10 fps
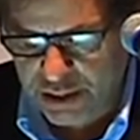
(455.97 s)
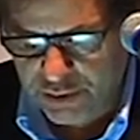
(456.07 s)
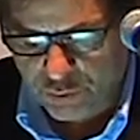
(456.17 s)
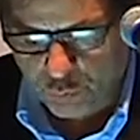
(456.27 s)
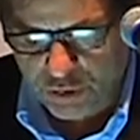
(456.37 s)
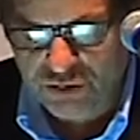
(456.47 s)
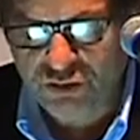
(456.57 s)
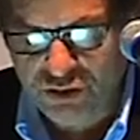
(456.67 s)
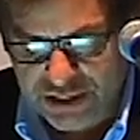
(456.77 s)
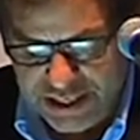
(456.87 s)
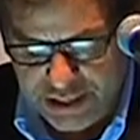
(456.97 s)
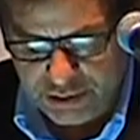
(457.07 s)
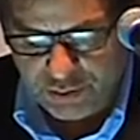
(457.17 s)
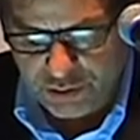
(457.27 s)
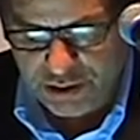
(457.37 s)
The reason you
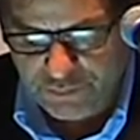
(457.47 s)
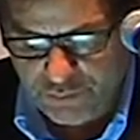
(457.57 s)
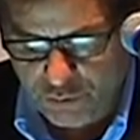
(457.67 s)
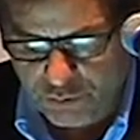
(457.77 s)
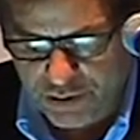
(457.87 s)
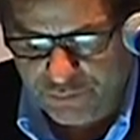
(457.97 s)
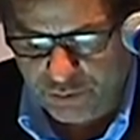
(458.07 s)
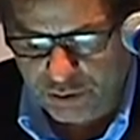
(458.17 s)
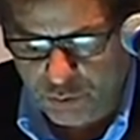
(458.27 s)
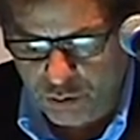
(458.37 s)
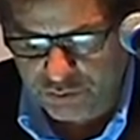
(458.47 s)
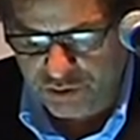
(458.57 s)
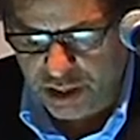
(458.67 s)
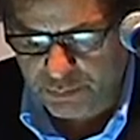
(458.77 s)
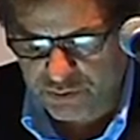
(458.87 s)
can't look at a photograph for a long
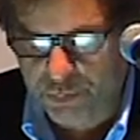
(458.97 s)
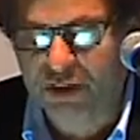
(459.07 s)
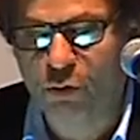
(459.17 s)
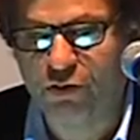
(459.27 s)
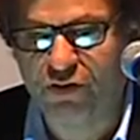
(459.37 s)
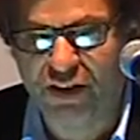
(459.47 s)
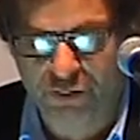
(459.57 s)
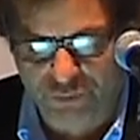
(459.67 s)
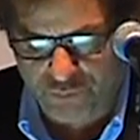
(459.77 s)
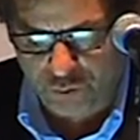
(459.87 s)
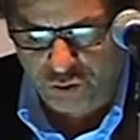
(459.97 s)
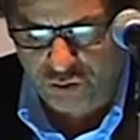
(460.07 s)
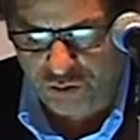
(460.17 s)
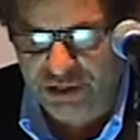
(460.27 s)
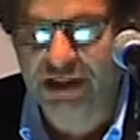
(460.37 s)
time is because there's
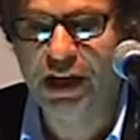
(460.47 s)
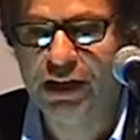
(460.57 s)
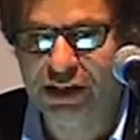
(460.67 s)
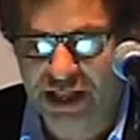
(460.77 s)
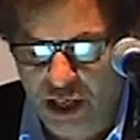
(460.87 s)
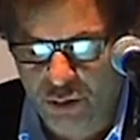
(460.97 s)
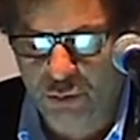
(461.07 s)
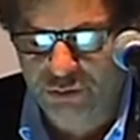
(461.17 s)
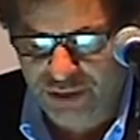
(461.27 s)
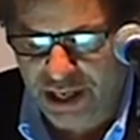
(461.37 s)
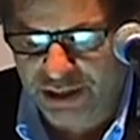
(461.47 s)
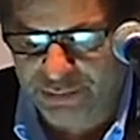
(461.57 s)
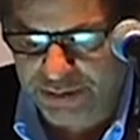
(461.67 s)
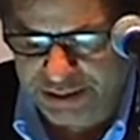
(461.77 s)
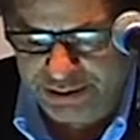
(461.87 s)
virtually no
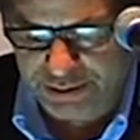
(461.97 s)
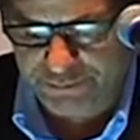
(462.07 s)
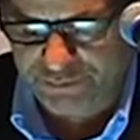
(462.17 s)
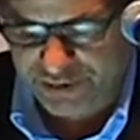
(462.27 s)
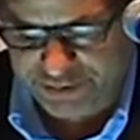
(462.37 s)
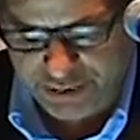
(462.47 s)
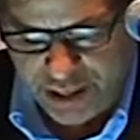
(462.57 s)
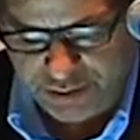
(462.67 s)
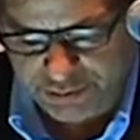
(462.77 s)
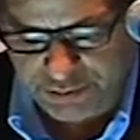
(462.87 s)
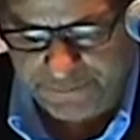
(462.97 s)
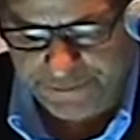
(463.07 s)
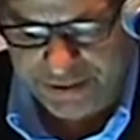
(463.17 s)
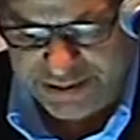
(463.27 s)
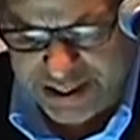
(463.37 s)
time in it. So that's Hockney.
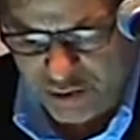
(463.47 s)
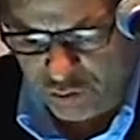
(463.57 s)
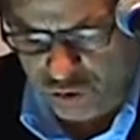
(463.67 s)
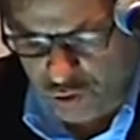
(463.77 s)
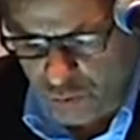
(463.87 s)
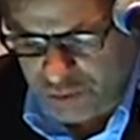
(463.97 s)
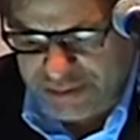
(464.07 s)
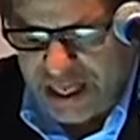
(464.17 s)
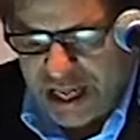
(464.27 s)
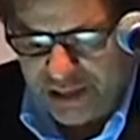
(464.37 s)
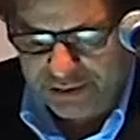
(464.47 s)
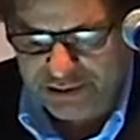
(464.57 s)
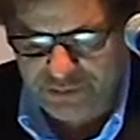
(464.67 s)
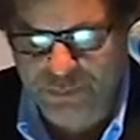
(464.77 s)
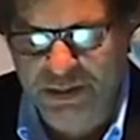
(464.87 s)
Now, surely
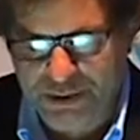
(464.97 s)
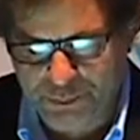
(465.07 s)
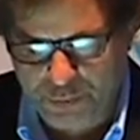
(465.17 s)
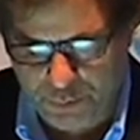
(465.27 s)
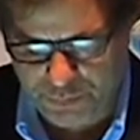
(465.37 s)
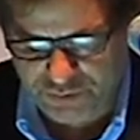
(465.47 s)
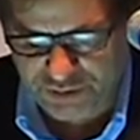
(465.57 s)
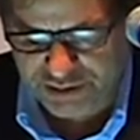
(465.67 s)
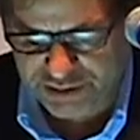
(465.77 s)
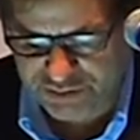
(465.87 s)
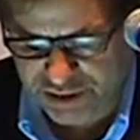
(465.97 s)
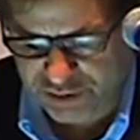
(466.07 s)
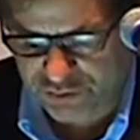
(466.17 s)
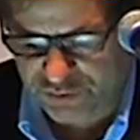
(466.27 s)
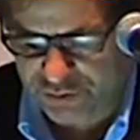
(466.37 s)
Hockney is being purposely
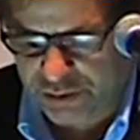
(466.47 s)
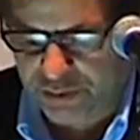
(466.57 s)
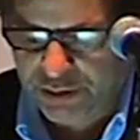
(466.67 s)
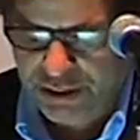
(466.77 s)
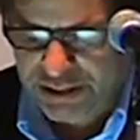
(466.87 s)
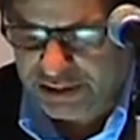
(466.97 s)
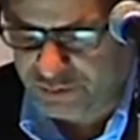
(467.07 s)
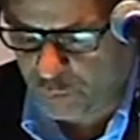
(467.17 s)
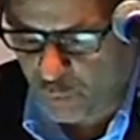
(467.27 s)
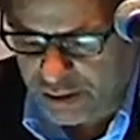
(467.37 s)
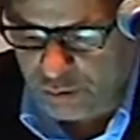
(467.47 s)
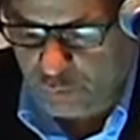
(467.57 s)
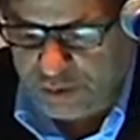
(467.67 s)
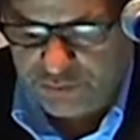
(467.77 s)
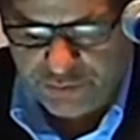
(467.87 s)
contentious here. He's well
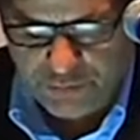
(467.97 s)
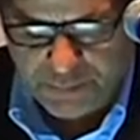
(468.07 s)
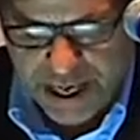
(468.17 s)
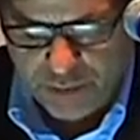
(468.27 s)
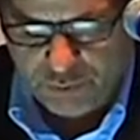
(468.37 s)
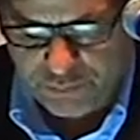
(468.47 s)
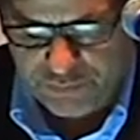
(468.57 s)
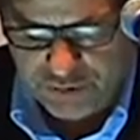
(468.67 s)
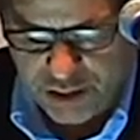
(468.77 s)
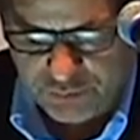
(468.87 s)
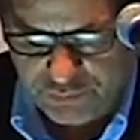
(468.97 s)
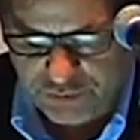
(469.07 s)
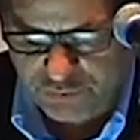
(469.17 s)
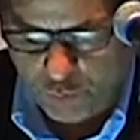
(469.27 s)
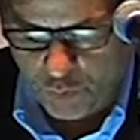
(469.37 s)
aware that the power of photography
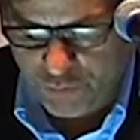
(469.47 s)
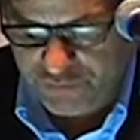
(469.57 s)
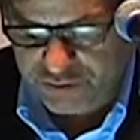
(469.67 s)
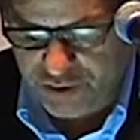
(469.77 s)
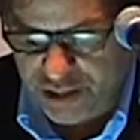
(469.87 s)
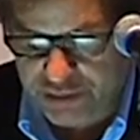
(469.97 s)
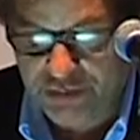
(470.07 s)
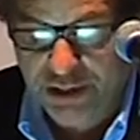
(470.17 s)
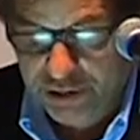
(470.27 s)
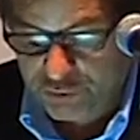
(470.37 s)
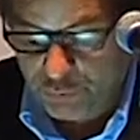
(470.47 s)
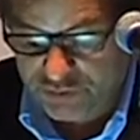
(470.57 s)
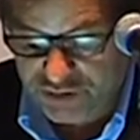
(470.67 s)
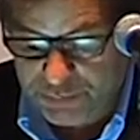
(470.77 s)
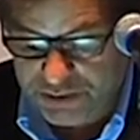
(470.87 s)
is often tied to its
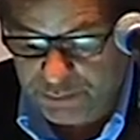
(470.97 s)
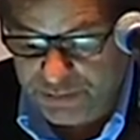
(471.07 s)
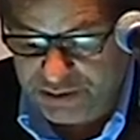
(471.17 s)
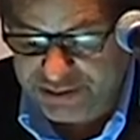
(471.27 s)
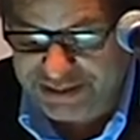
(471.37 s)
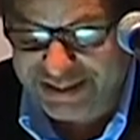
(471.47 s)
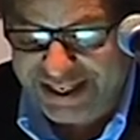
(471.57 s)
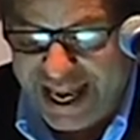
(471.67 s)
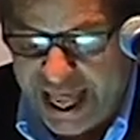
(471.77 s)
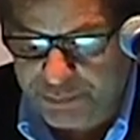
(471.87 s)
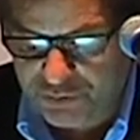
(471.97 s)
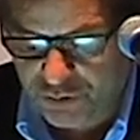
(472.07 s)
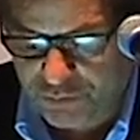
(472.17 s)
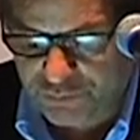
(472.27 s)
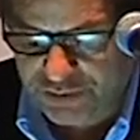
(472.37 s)
seeming ability to
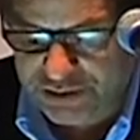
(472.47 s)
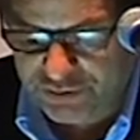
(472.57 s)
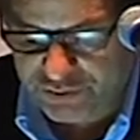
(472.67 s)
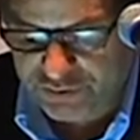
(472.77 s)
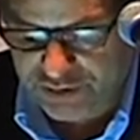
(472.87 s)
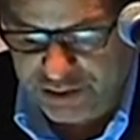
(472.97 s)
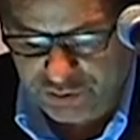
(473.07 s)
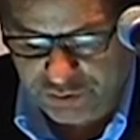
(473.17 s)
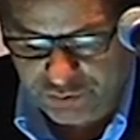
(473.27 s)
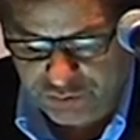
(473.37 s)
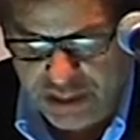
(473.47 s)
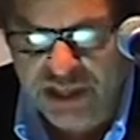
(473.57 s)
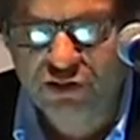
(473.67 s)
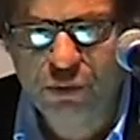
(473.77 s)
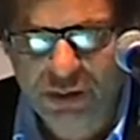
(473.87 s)
capture fleeting sensations,
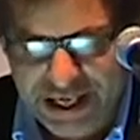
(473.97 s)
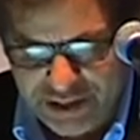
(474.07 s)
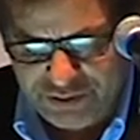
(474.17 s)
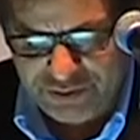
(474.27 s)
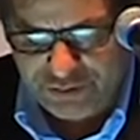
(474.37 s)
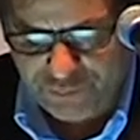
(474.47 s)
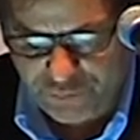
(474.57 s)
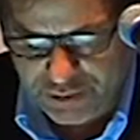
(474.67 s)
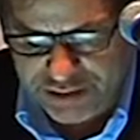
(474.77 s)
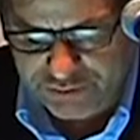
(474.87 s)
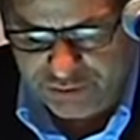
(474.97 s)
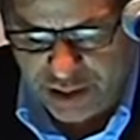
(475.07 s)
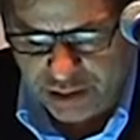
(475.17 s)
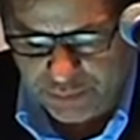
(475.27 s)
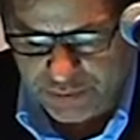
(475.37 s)
to, in essence, freeze
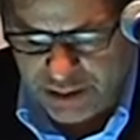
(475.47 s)
time.